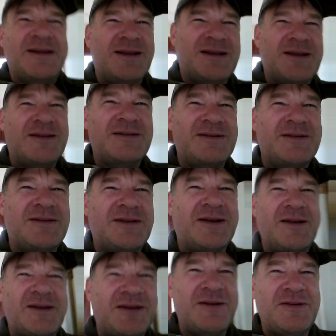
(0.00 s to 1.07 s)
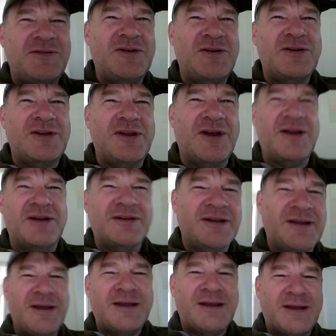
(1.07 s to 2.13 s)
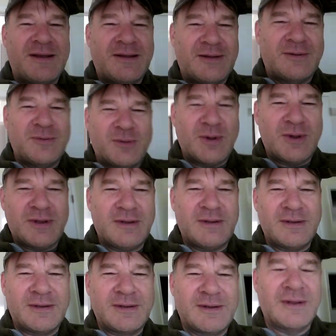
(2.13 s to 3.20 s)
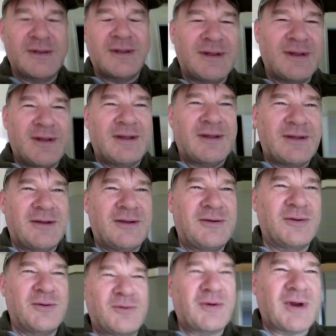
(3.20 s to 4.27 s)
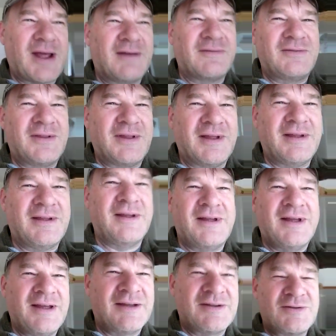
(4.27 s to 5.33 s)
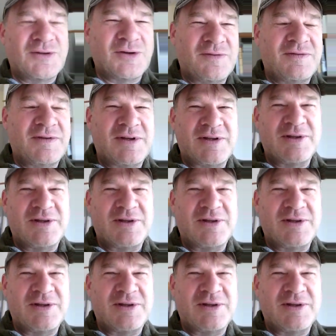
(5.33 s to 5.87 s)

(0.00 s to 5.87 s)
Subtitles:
And if you're young, well, you don't have the Soviet